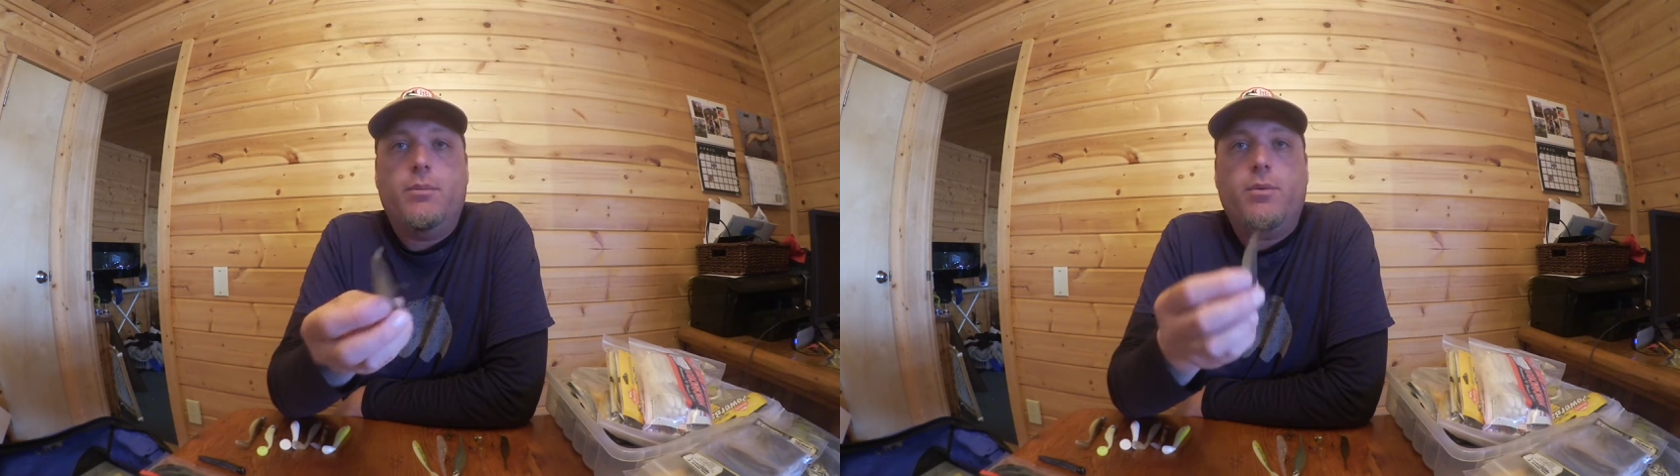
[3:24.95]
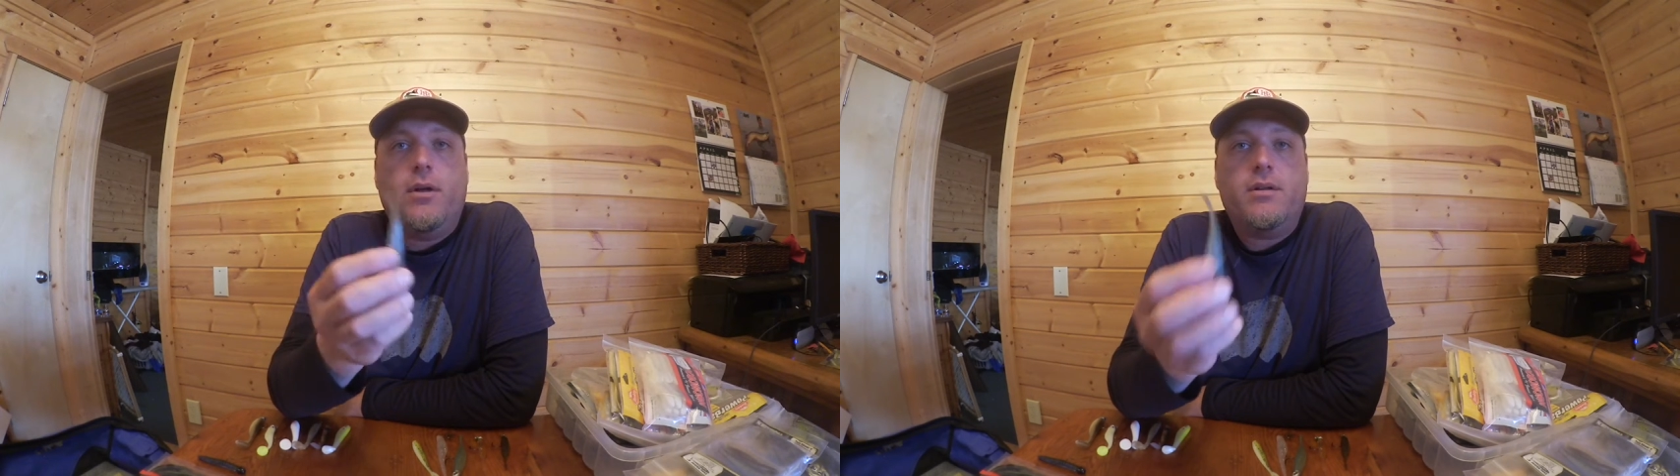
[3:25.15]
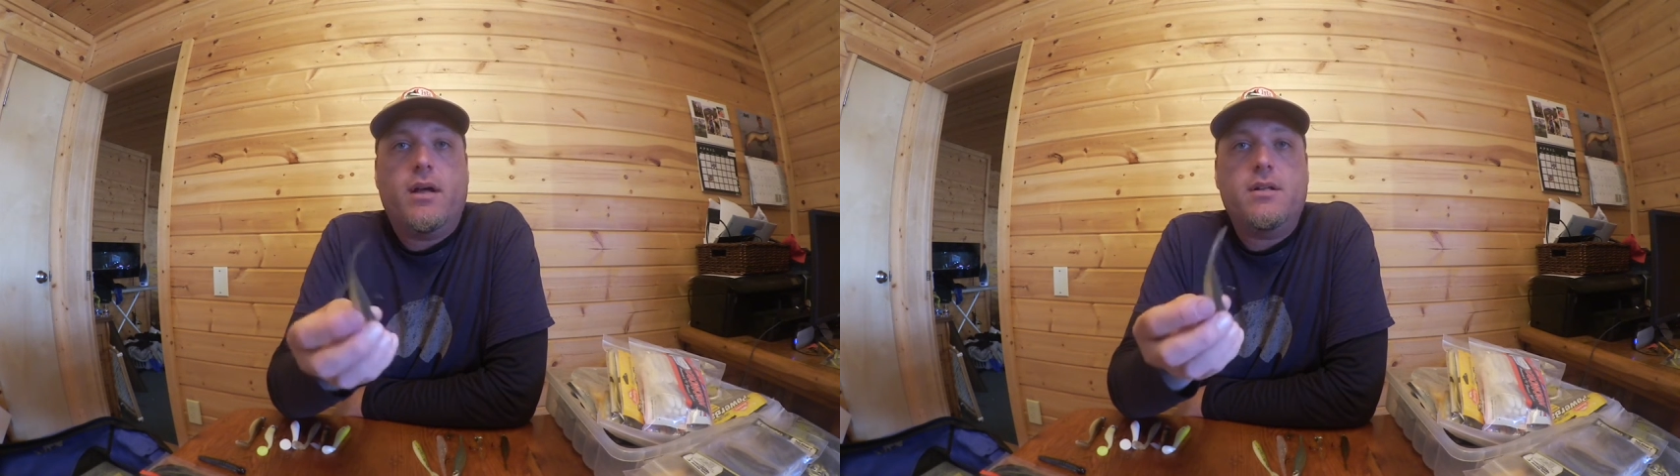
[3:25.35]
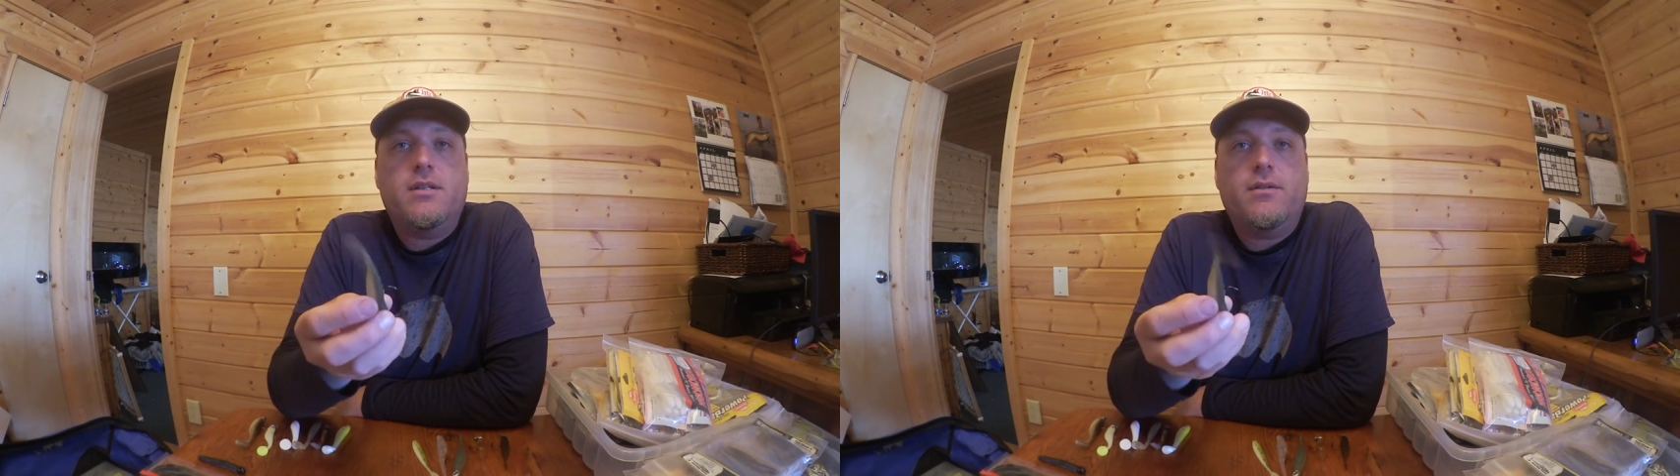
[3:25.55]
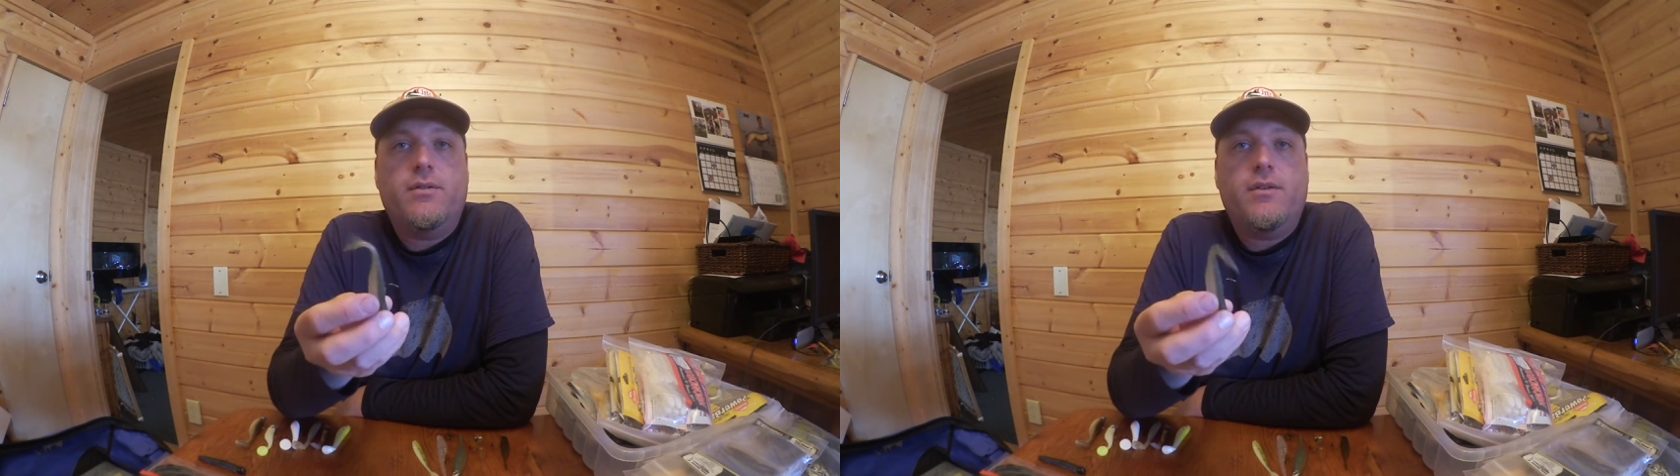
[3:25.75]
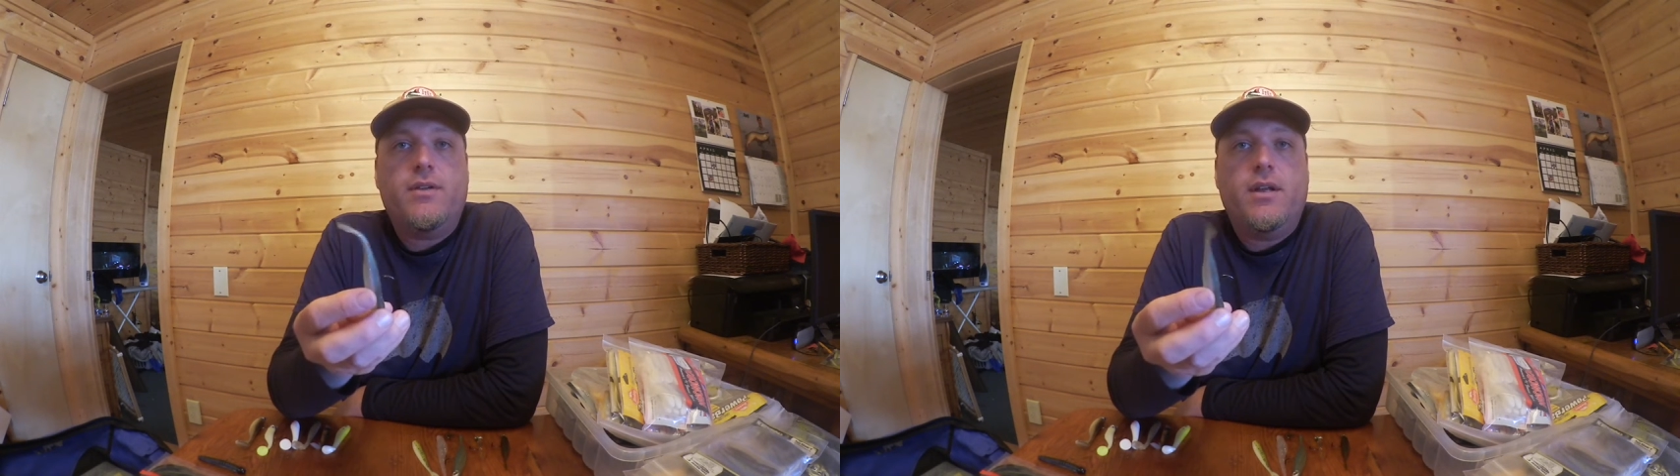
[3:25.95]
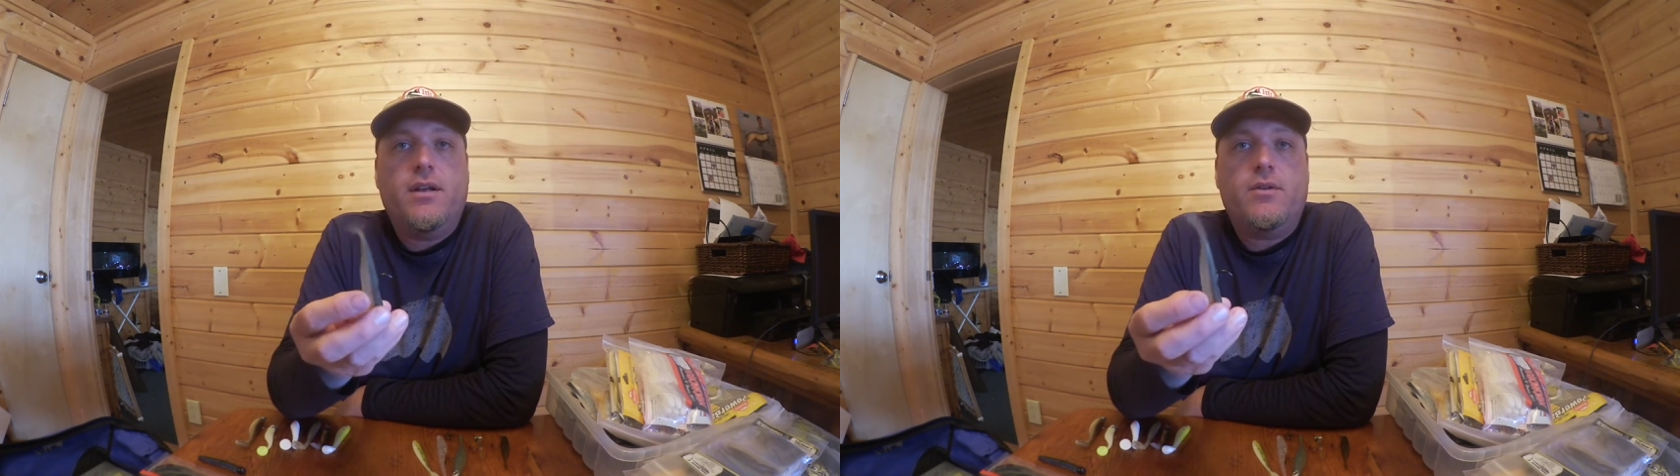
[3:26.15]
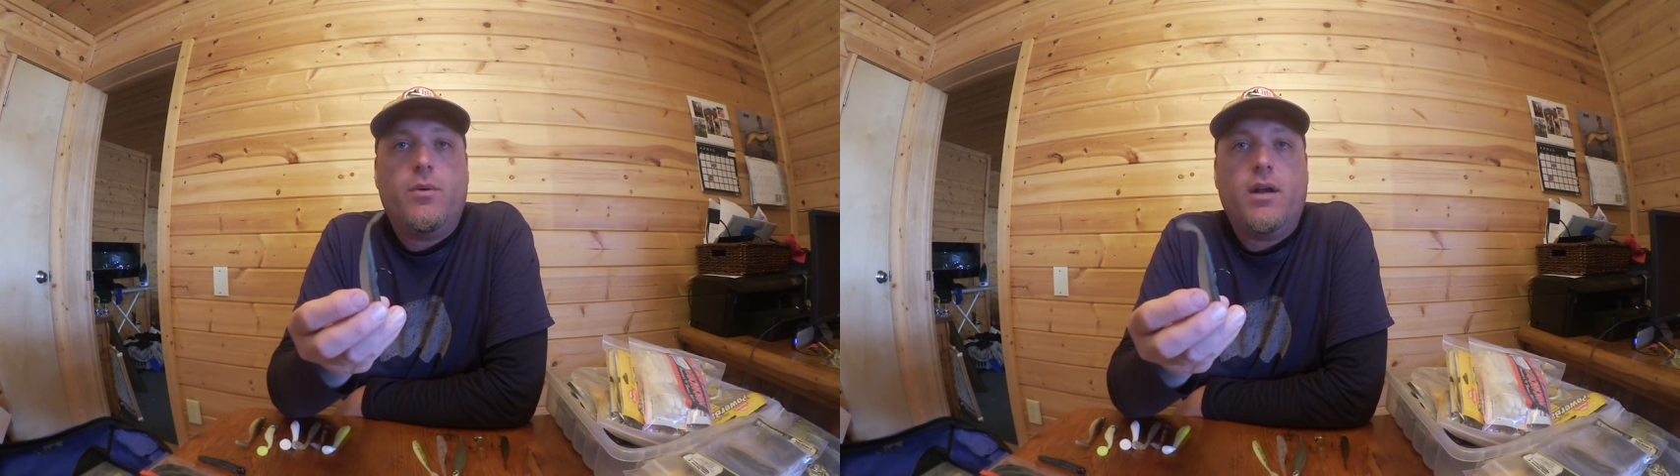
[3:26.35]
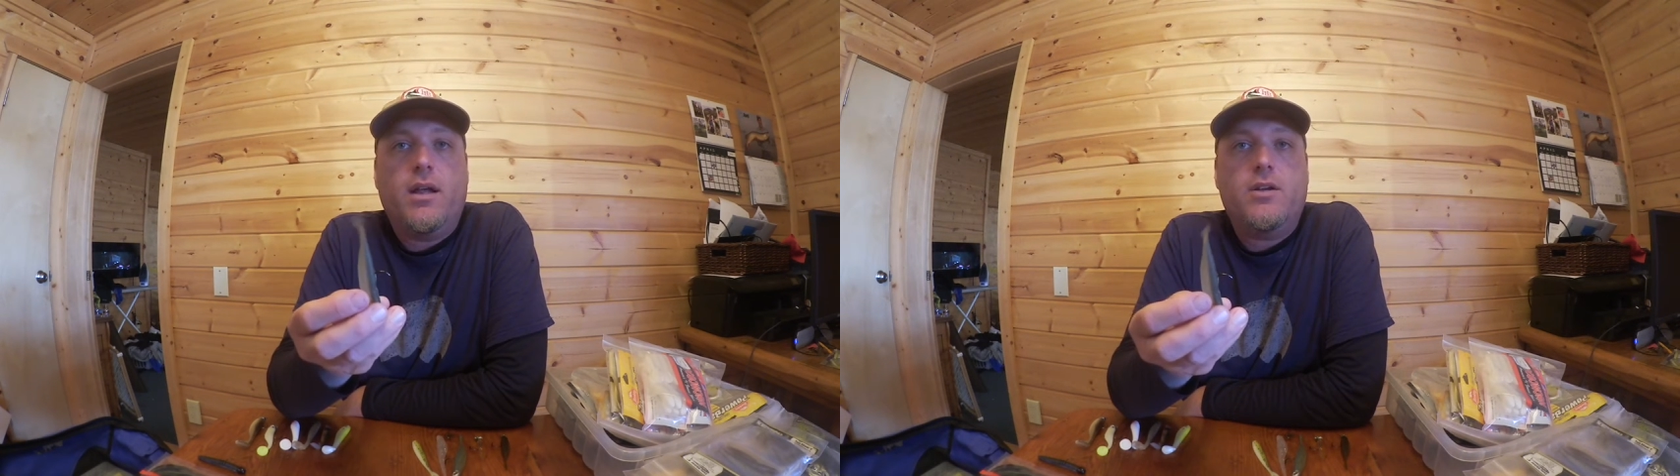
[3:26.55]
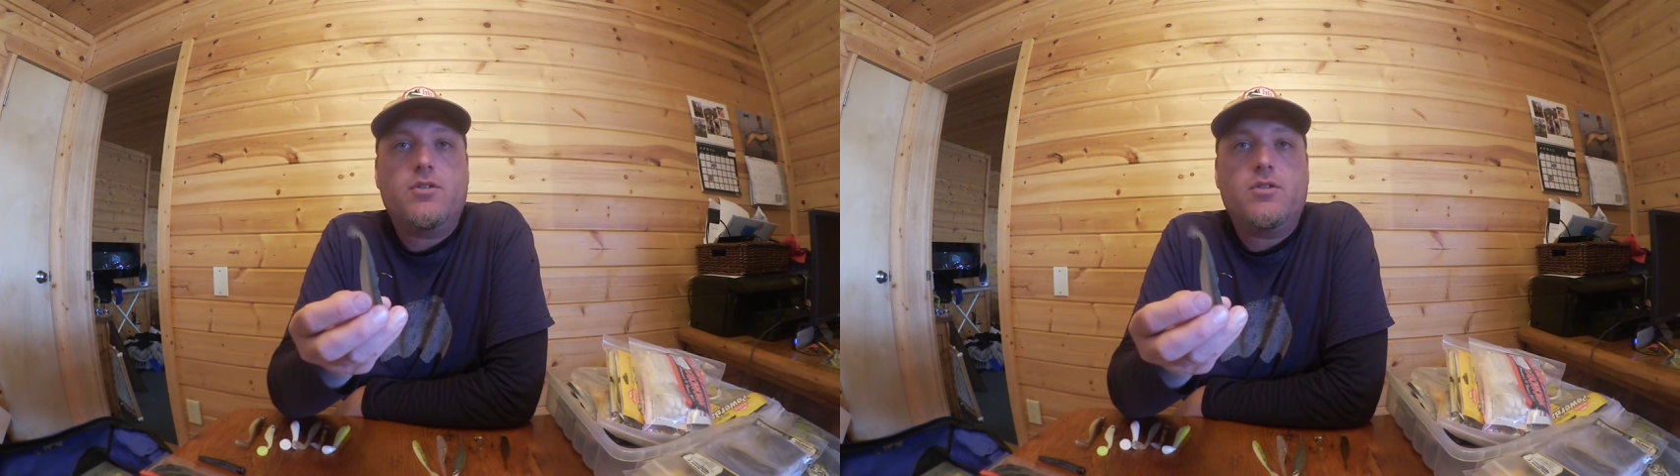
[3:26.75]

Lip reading: We put tons of 15 to 20